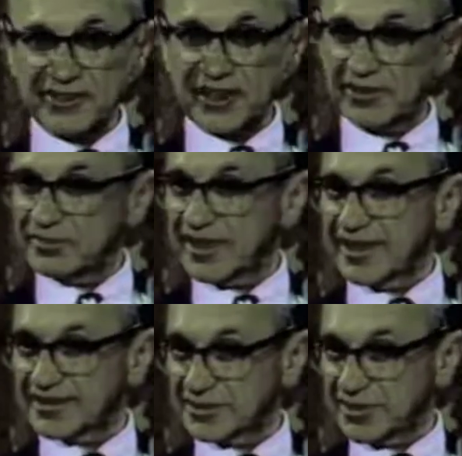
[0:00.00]
everybody
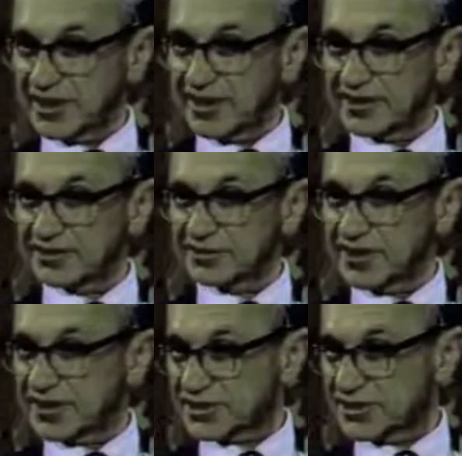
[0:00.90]
gets a $20
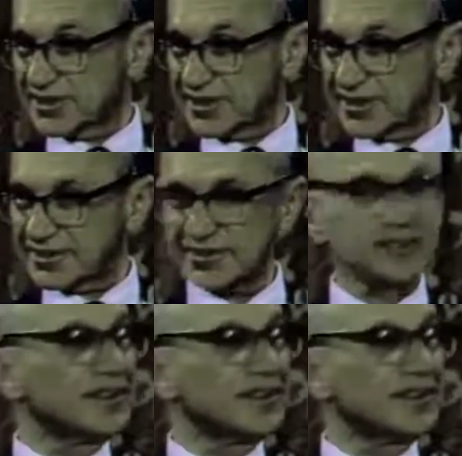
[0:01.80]
reduction in taxes.